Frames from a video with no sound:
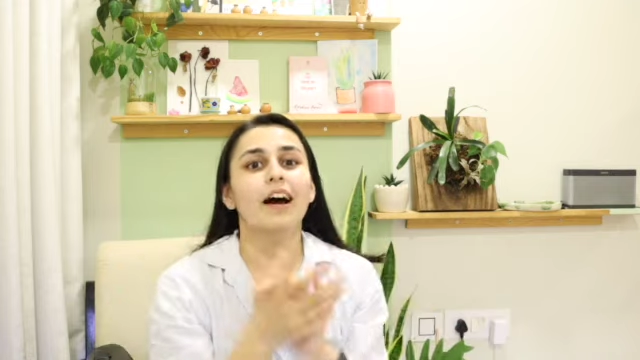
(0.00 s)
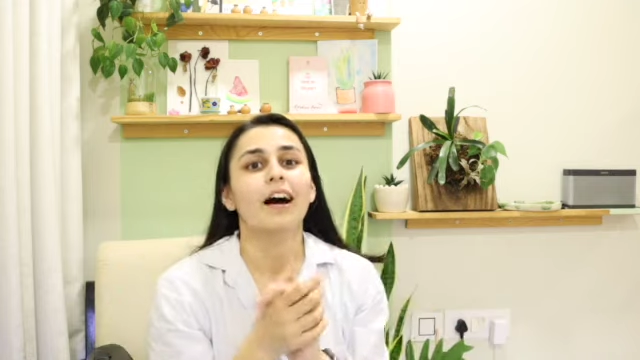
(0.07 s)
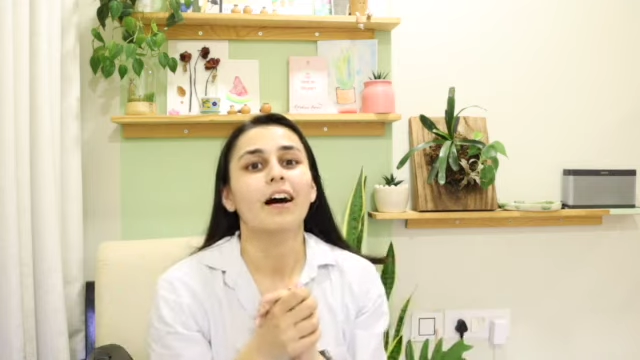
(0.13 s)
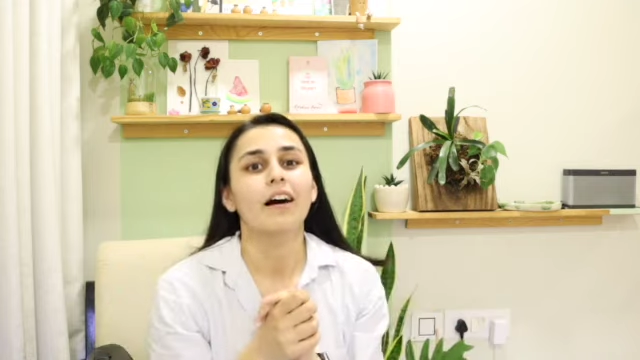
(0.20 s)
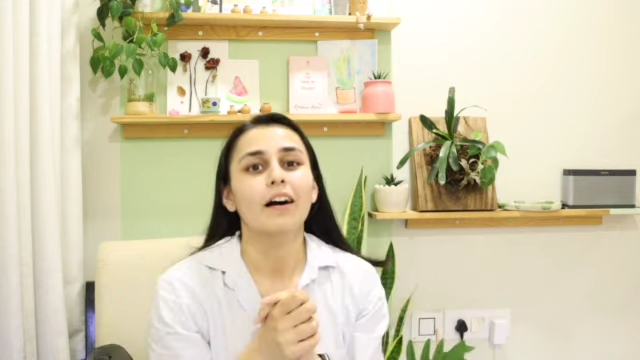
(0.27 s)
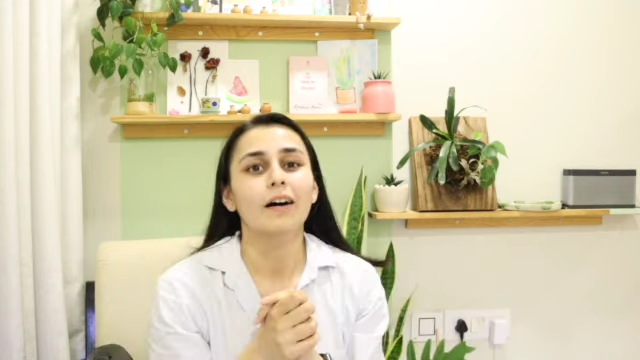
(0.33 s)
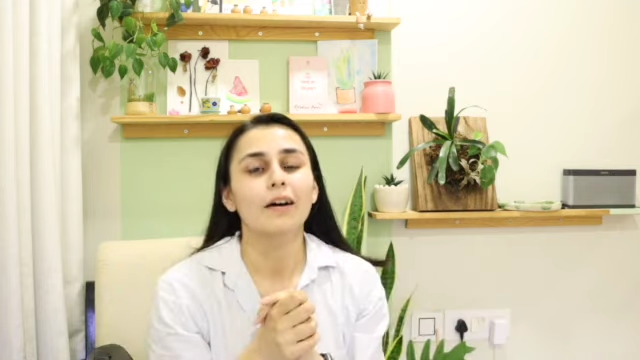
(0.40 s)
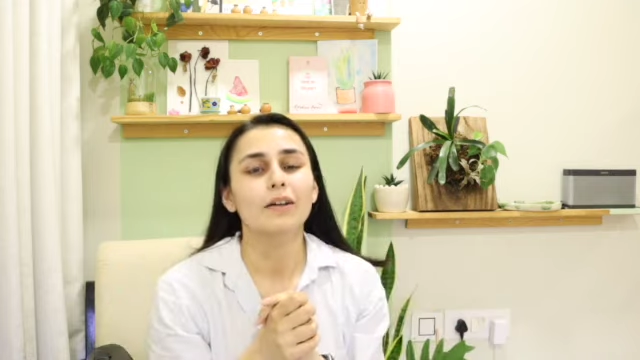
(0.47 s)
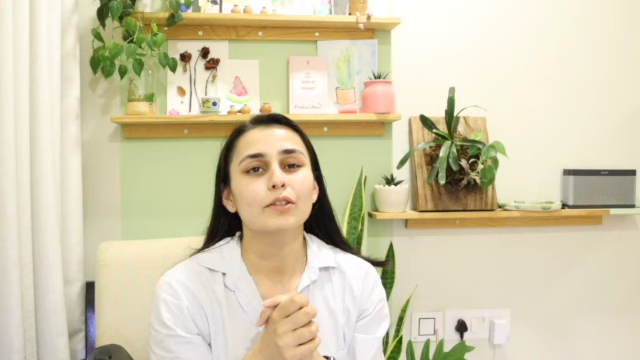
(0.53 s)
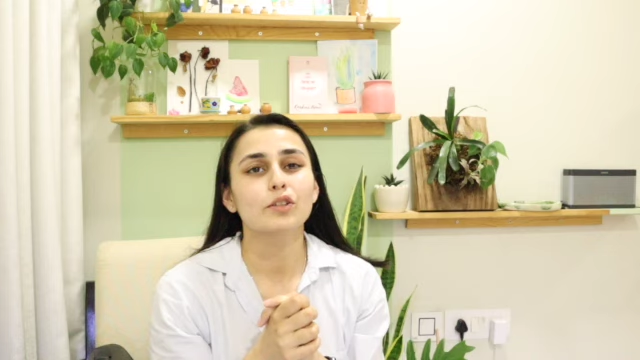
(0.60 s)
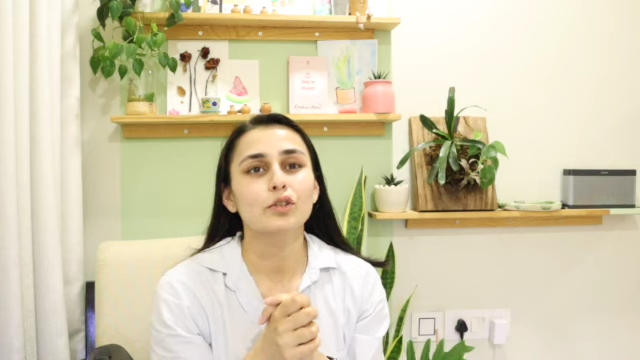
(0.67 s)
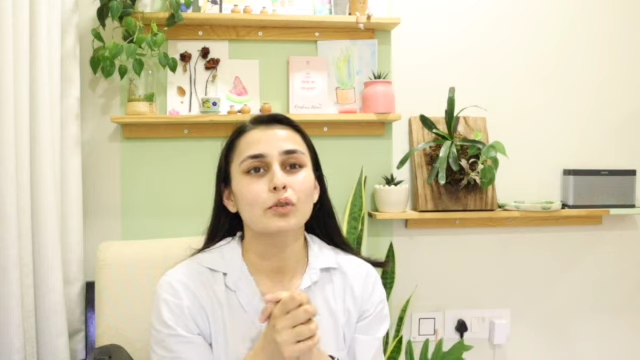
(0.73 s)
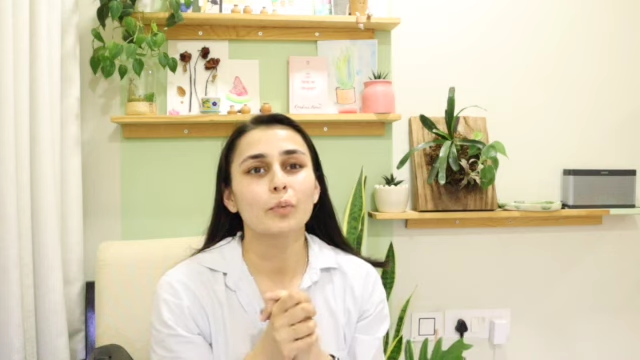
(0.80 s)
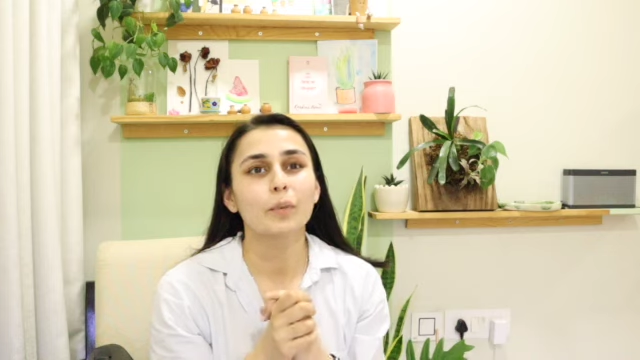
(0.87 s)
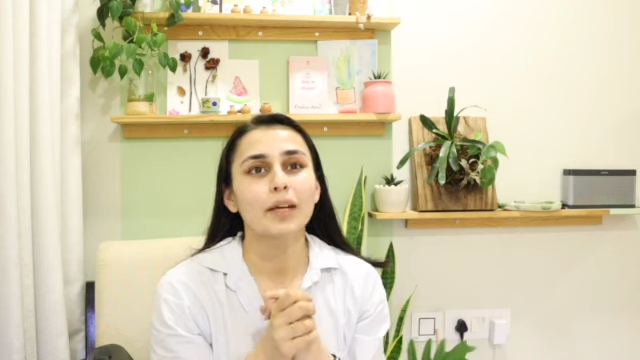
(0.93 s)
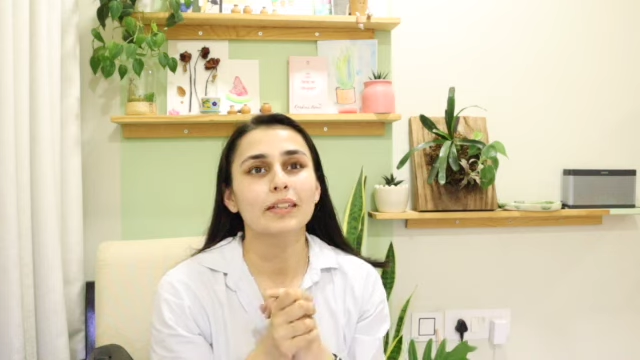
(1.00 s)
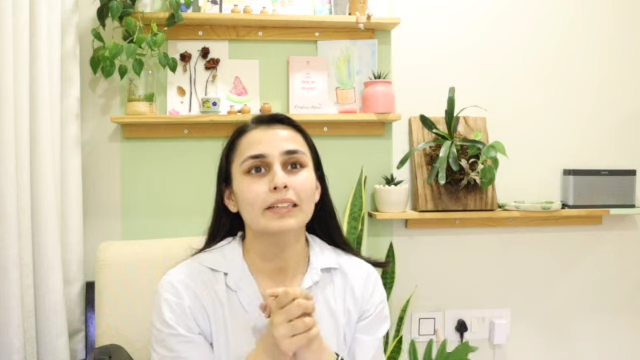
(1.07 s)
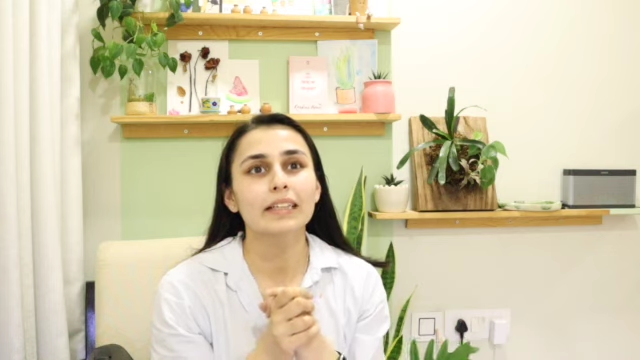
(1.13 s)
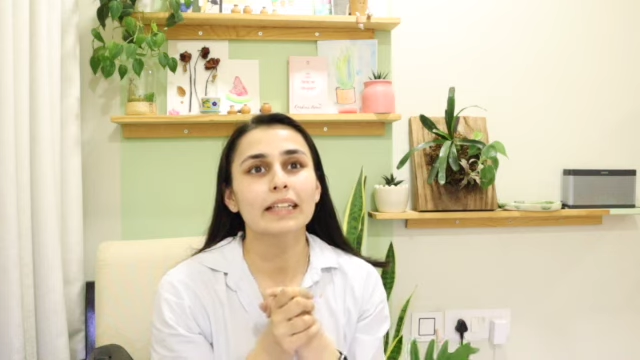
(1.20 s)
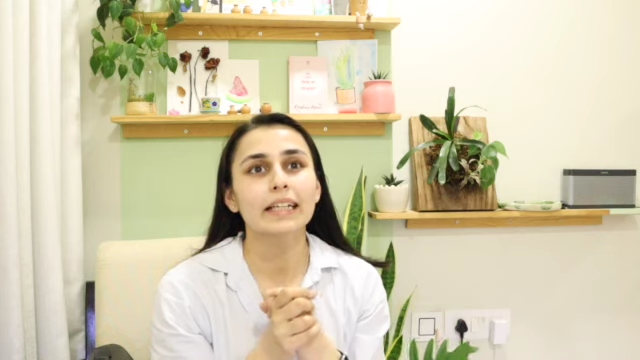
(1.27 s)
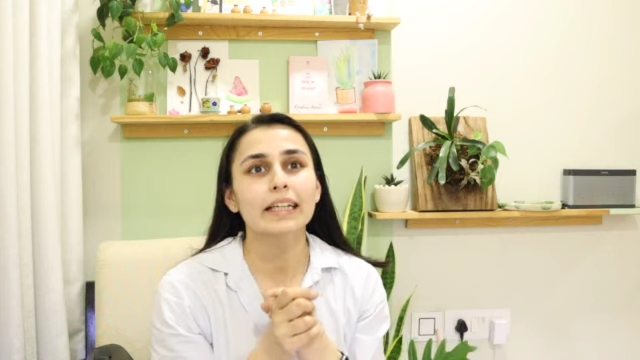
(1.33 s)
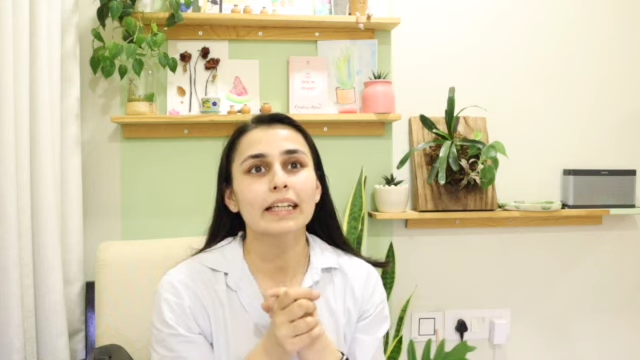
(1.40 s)
So
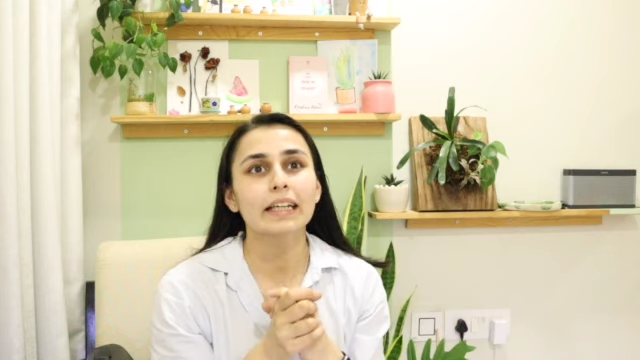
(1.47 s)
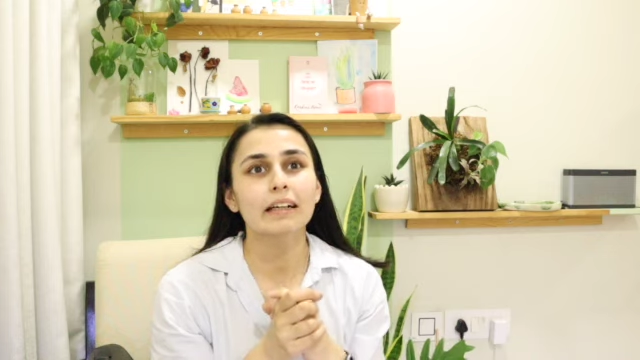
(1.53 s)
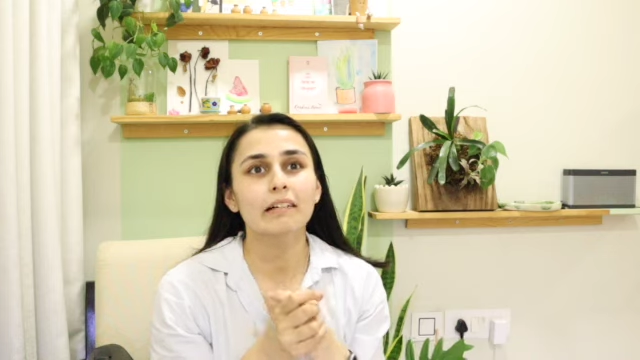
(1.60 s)
basically